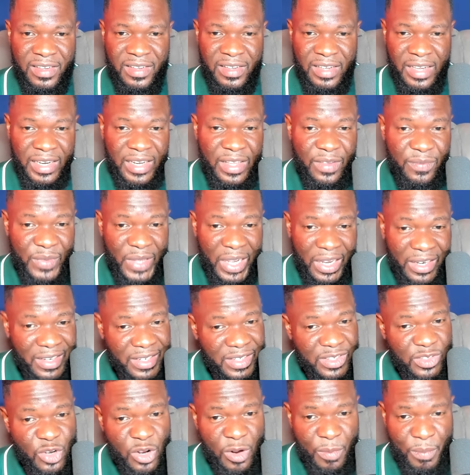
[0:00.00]
And if that
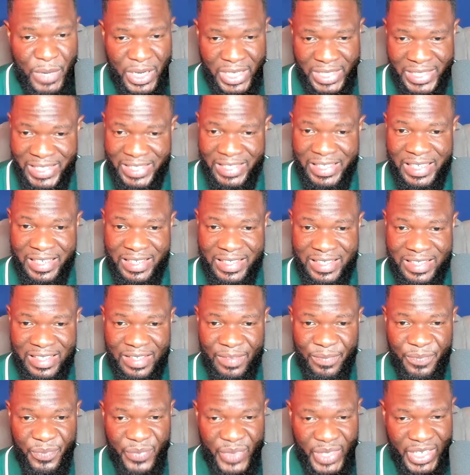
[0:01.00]
is your mindset,
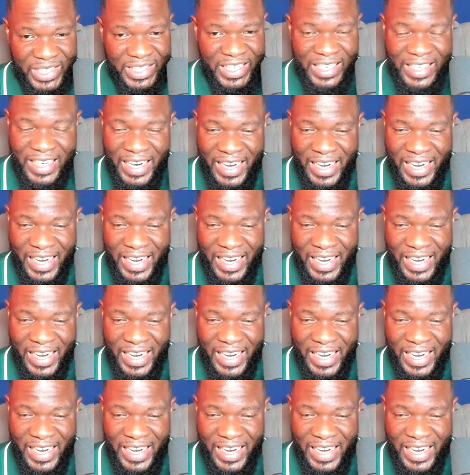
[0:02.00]
then